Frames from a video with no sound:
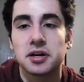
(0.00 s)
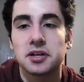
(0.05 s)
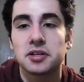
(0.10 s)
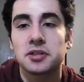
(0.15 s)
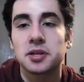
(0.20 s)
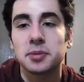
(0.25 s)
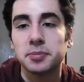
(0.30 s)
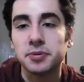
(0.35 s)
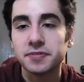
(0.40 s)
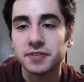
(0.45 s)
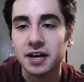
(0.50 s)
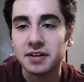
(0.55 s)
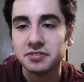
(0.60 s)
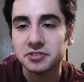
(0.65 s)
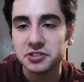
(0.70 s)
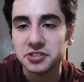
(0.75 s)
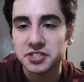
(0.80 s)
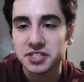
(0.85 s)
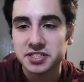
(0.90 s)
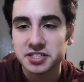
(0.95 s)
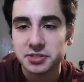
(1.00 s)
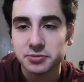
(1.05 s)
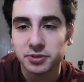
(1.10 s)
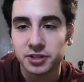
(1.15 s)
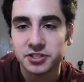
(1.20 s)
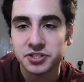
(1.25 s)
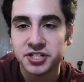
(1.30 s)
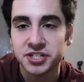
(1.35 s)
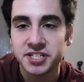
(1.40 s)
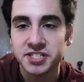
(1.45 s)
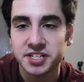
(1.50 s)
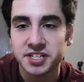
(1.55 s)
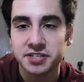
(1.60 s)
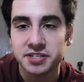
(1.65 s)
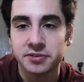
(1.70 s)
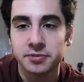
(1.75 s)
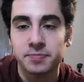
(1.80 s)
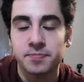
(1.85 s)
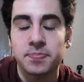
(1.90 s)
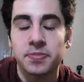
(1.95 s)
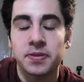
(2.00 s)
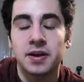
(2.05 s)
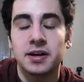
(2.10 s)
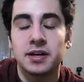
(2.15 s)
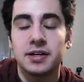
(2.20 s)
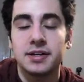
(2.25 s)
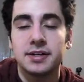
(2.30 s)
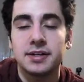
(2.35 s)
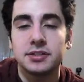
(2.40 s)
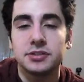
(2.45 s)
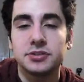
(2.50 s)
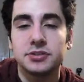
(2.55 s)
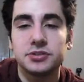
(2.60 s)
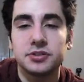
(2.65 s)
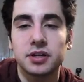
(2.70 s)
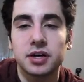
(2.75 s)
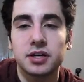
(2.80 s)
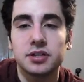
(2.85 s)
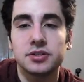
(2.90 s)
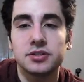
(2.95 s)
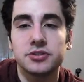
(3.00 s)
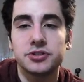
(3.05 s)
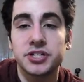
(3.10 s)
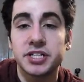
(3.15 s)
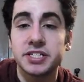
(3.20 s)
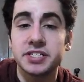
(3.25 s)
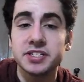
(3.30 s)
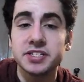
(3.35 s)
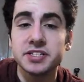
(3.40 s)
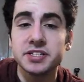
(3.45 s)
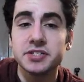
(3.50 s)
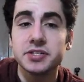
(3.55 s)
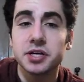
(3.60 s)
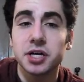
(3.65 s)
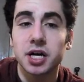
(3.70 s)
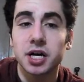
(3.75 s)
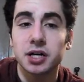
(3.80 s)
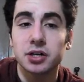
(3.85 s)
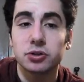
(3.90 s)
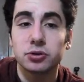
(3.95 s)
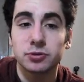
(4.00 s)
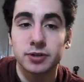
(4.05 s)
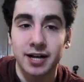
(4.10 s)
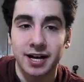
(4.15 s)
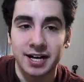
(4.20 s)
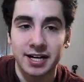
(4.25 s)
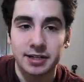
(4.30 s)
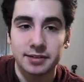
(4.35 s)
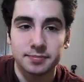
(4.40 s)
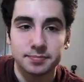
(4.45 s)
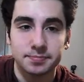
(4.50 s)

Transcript: Number 561, Jesus. Jesus is a cool guy.